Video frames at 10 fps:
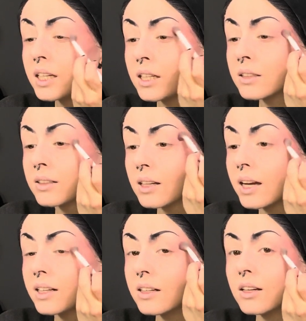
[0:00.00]
and it's
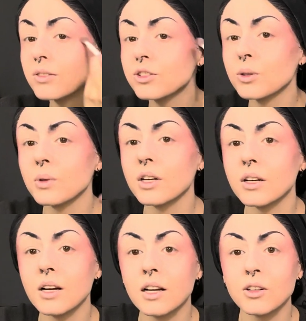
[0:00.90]
light enough to
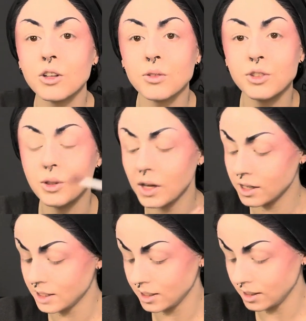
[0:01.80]
where I don't know if you
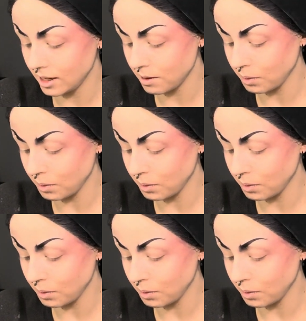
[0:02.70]
guys can see it,